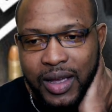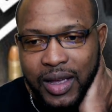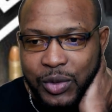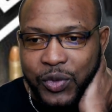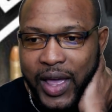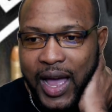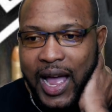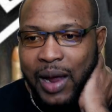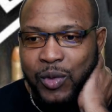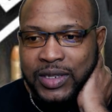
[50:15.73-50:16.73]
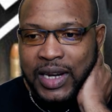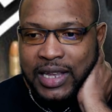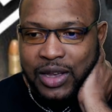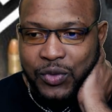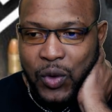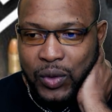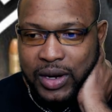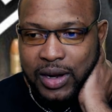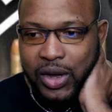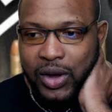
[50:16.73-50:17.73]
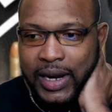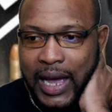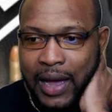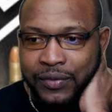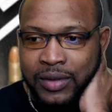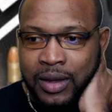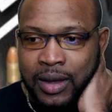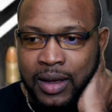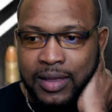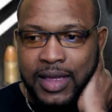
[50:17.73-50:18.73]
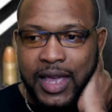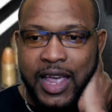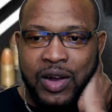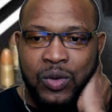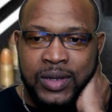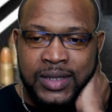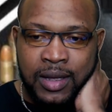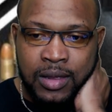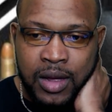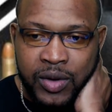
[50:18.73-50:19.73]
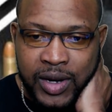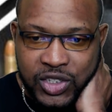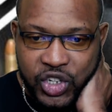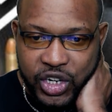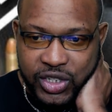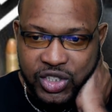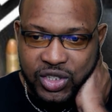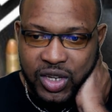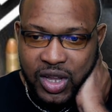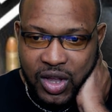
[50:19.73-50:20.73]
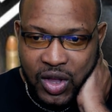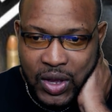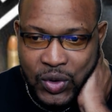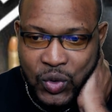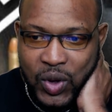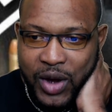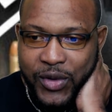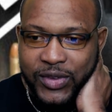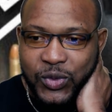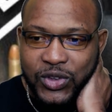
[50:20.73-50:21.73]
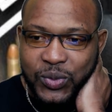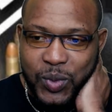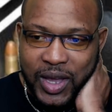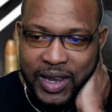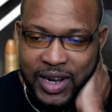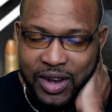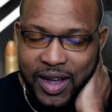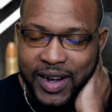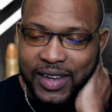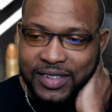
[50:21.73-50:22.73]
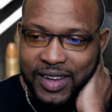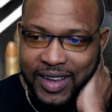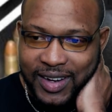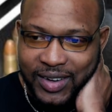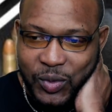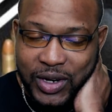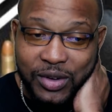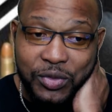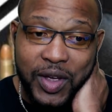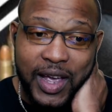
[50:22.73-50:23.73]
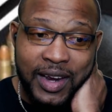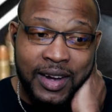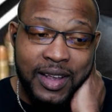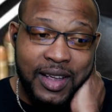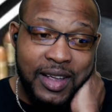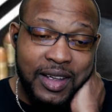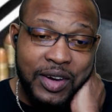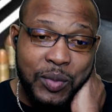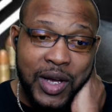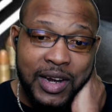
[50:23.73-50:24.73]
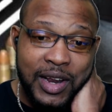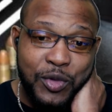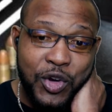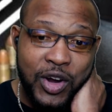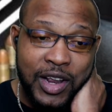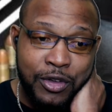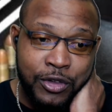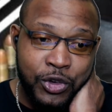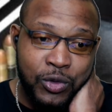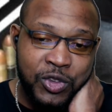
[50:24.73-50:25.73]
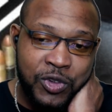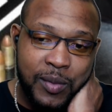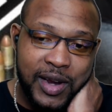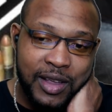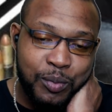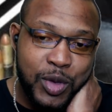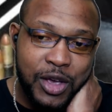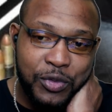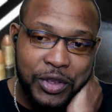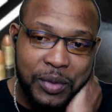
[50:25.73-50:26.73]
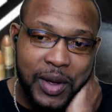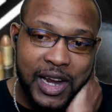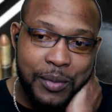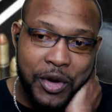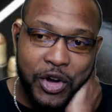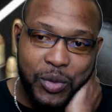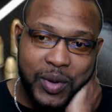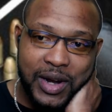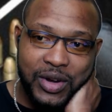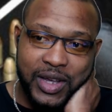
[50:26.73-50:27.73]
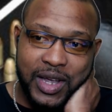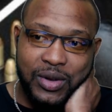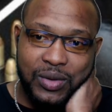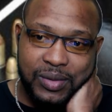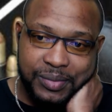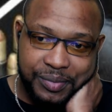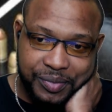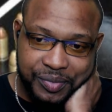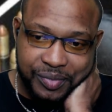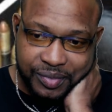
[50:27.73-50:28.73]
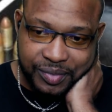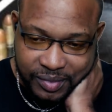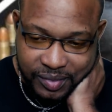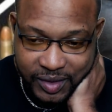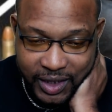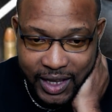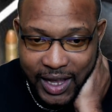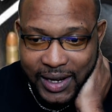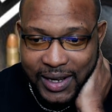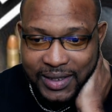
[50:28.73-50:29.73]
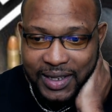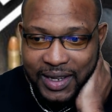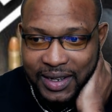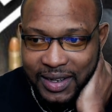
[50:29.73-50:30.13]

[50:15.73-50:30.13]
The firearm was later found in the gully after the area was thoroughly searched. No arrest was made in connection with the find. The man them run like a shoes family. Barefooty man them run up and down, you know. You understand?